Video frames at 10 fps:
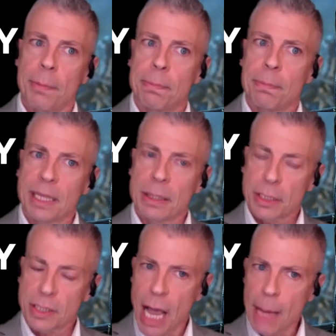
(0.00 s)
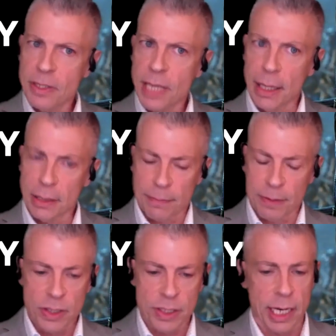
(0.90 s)
But there are timescale
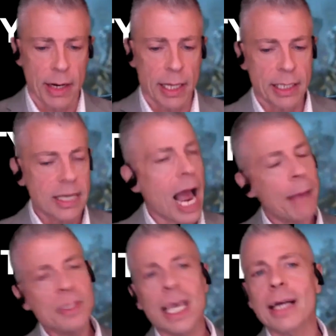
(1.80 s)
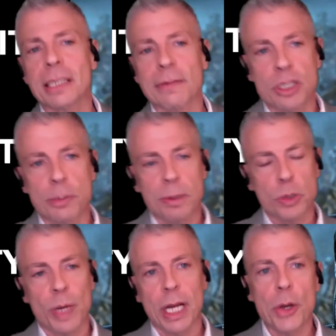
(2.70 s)
differences here. And the timescale difference
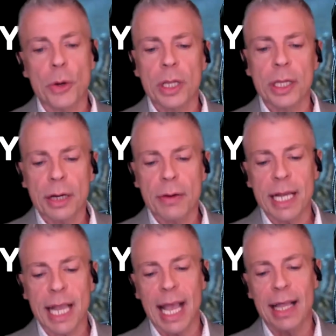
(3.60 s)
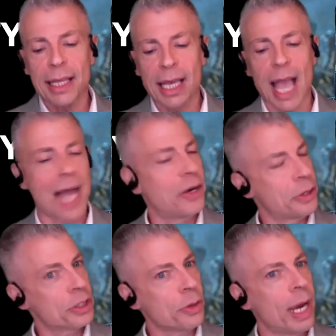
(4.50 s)
between a nuclear criticality and an
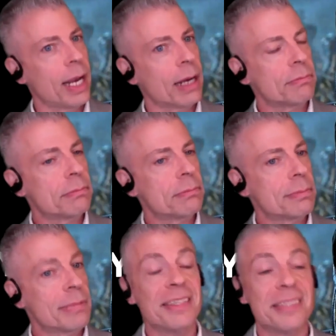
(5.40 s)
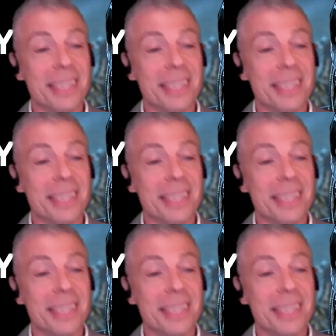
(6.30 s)
earthquake, that's the